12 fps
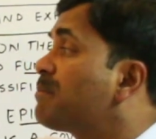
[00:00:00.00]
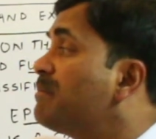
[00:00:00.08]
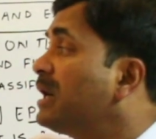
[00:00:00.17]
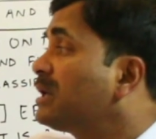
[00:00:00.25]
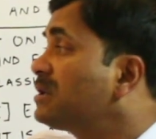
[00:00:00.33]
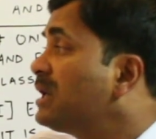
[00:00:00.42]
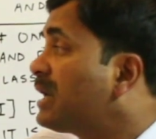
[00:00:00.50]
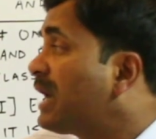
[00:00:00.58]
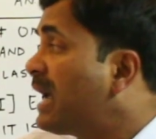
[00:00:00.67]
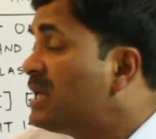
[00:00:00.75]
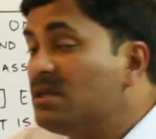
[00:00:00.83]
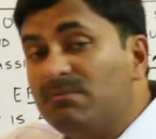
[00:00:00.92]
but
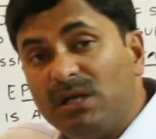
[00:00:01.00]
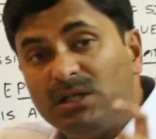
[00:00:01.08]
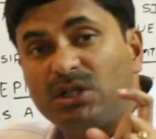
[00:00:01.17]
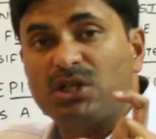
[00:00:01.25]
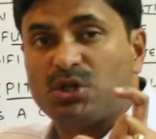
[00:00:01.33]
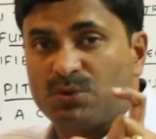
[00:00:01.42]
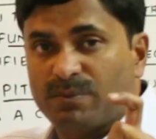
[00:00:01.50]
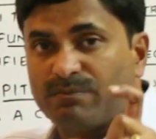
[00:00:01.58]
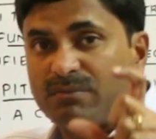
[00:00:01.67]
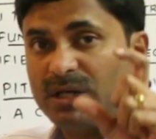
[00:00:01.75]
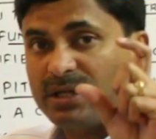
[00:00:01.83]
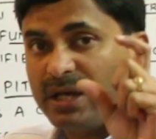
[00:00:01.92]
the animal tissue
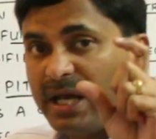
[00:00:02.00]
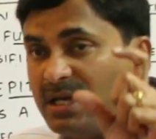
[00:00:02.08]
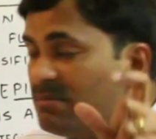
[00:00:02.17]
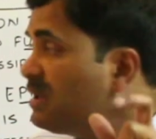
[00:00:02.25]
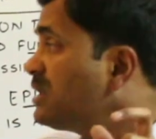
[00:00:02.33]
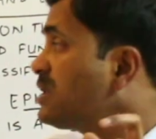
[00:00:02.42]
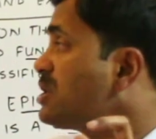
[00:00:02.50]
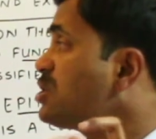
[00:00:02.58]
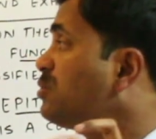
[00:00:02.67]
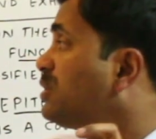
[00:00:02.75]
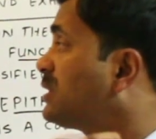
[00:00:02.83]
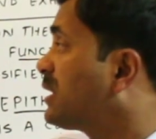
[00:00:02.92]

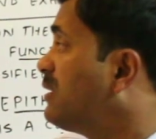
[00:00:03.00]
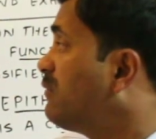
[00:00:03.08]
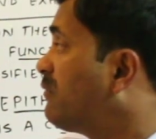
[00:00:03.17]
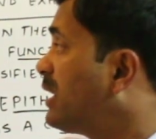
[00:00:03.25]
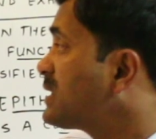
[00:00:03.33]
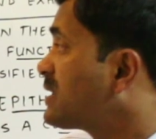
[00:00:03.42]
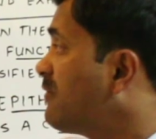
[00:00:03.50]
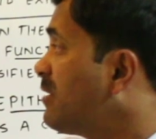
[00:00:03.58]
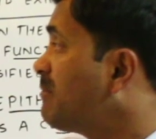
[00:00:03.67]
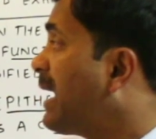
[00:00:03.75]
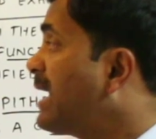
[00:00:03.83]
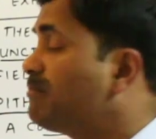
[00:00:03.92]
term was
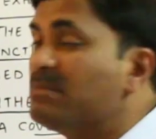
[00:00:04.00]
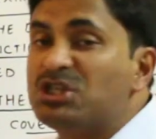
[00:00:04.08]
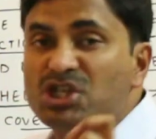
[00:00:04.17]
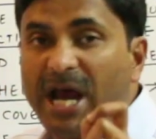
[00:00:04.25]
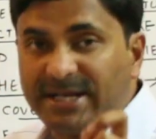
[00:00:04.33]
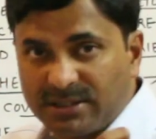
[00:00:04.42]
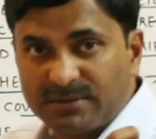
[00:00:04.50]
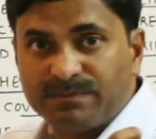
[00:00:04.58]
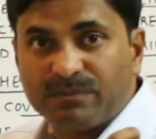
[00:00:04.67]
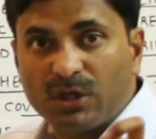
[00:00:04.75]
given by Bichat.